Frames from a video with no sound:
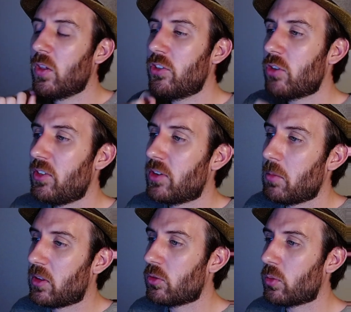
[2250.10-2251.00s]
Let's try some
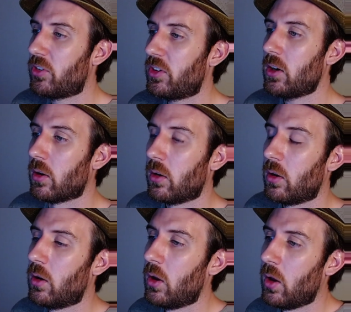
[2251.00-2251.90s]
of these ones here.
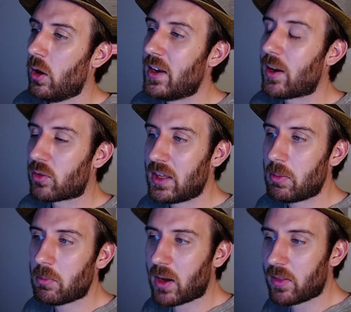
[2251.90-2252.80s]
Now,
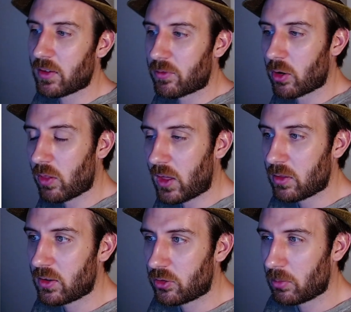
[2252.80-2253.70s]
keep in mind that for a lot
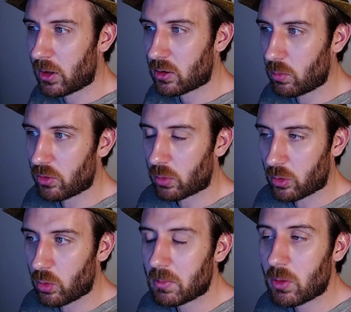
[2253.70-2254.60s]
of these numerical ones, we're
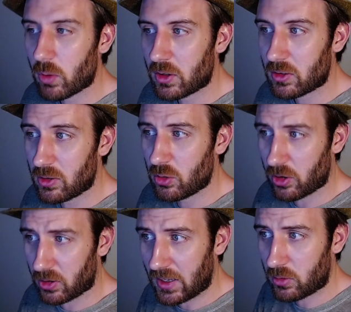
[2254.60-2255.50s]
going to be wanting to use
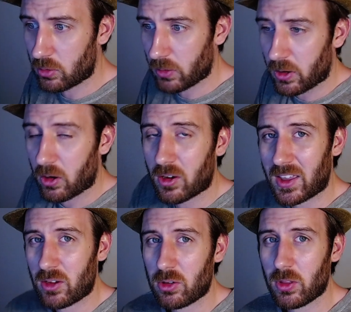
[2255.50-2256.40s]
our calculator, and our
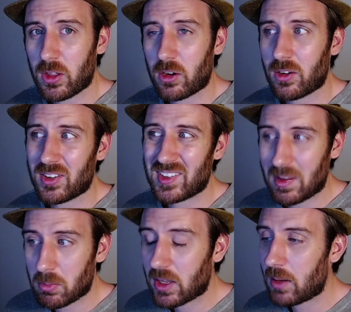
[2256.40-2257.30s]
calculator
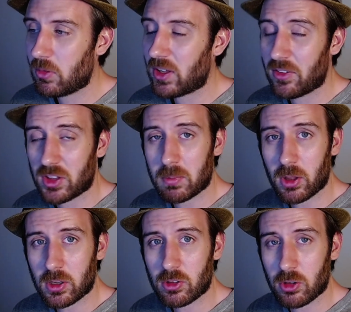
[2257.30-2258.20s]
sometimes has the
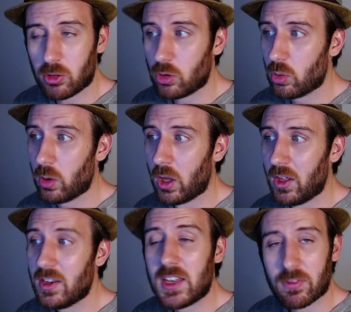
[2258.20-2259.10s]
ability to do
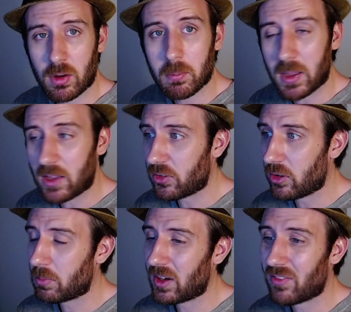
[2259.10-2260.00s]
different
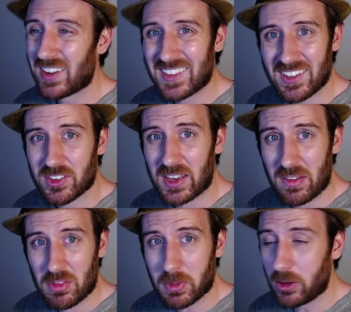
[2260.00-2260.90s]
bases, but if it doesn't
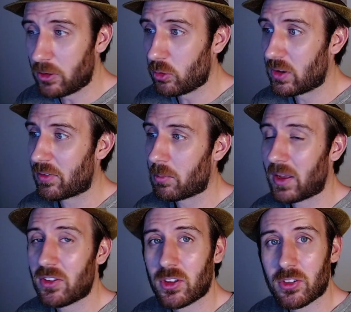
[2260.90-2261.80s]
have the ability to do different
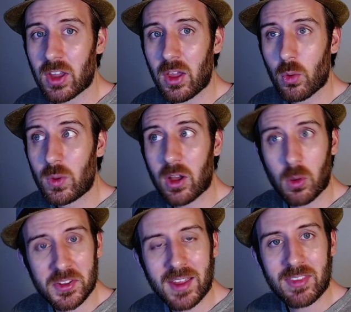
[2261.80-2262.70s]
bases, we
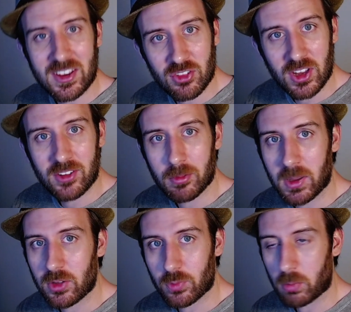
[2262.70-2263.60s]
always have that change of
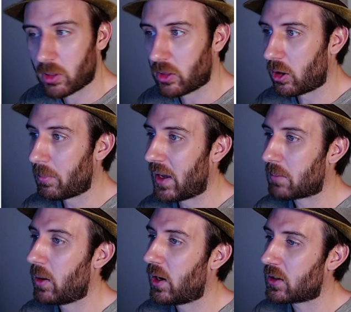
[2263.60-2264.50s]
base formula in our
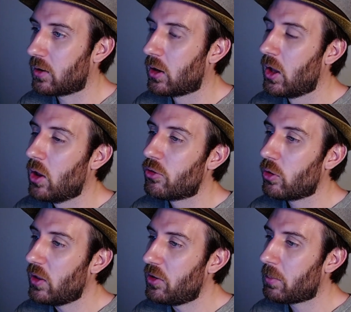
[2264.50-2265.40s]
back pocket. So
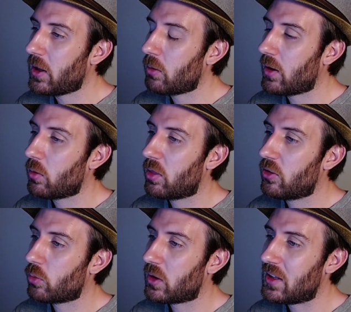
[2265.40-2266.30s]
let's play around with
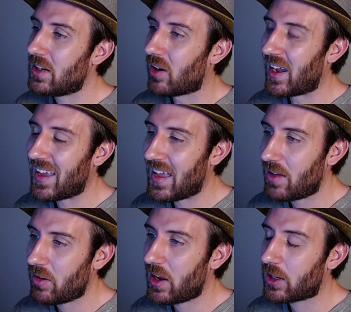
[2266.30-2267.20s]
this one here. I
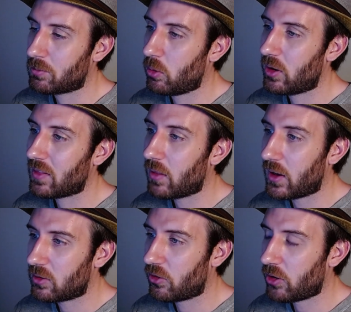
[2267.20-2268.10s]
have an exponent I'd
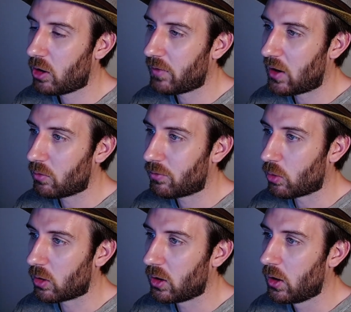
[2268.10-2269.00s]
like to solve out
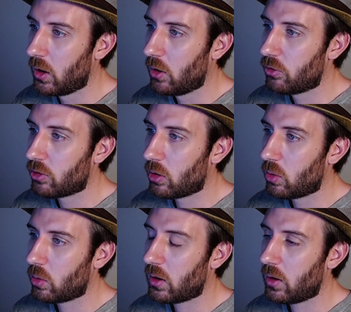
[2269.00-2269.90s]
for.
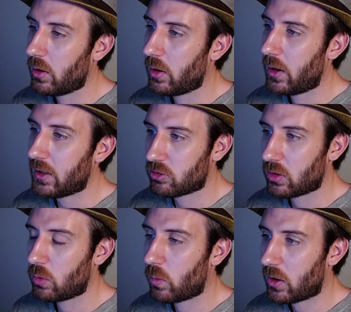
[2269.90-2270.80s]
So
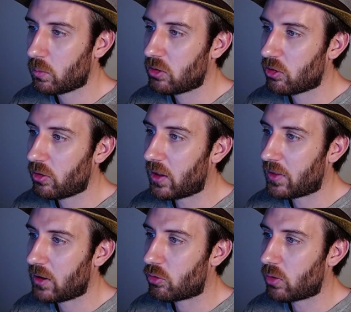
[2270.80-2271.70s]
actually, why don't we just let
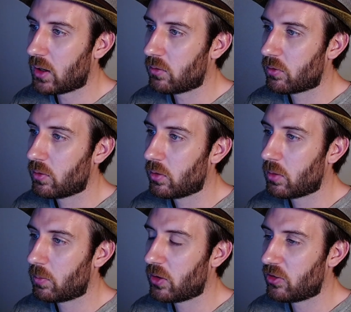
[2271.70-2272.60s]
that drive
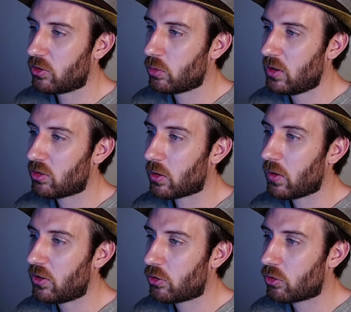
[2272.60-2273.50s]
the situation?
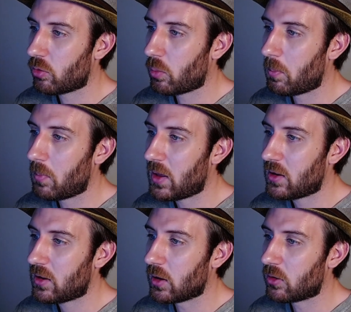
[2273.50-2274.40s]
Let's
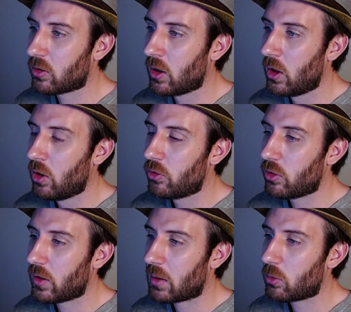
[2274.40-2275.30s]
make it
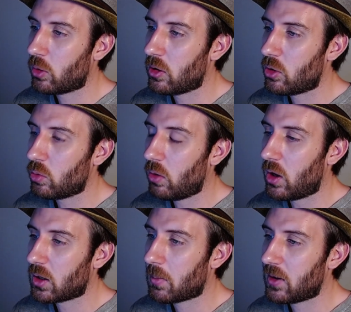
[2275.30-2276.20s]
so that I'm going to do
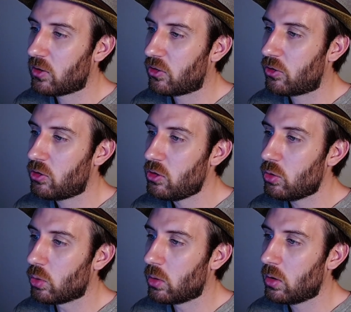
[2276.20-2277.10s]
log base
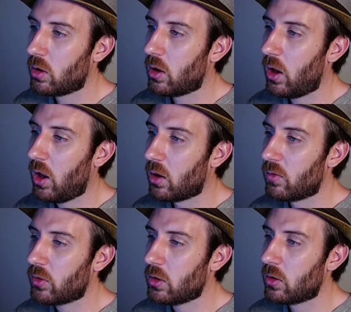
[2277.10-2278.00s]
2
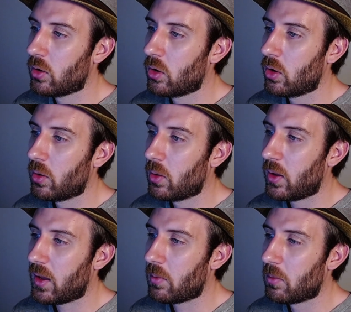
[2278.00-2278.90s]
of
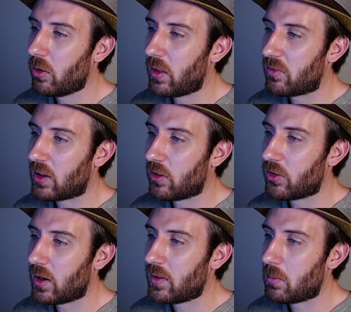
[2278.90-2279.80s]
the left-hand
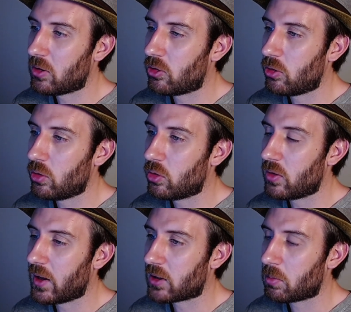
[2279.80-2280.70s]
side. That'd be 2 to
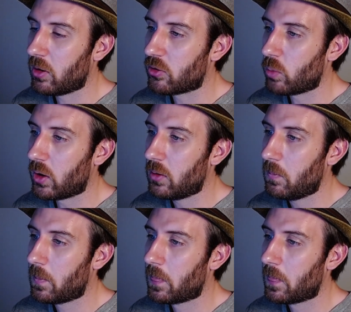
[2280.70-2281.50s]
the x plus 1.